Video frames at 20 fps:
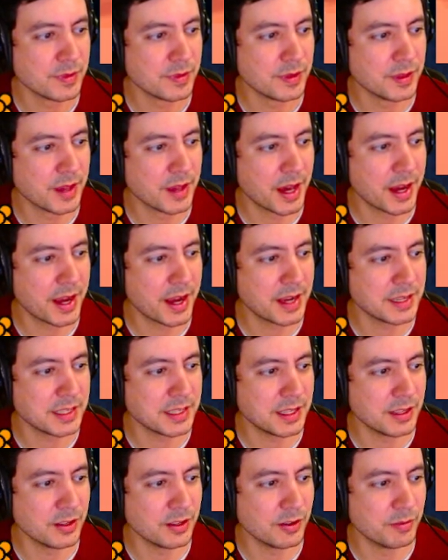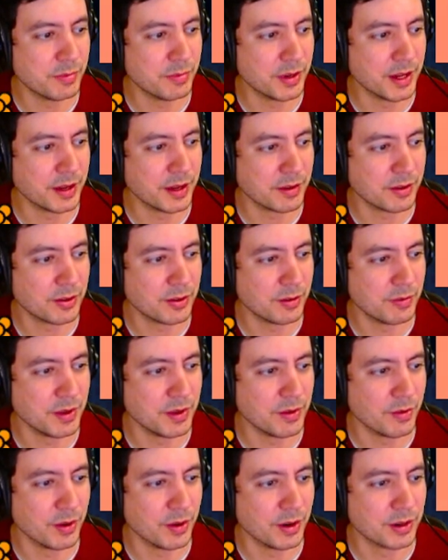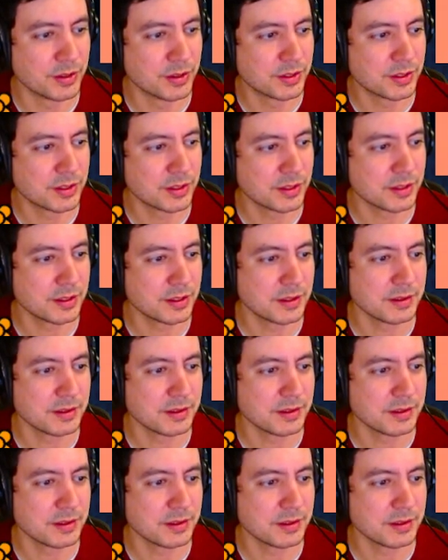Not ideal, but could be worse.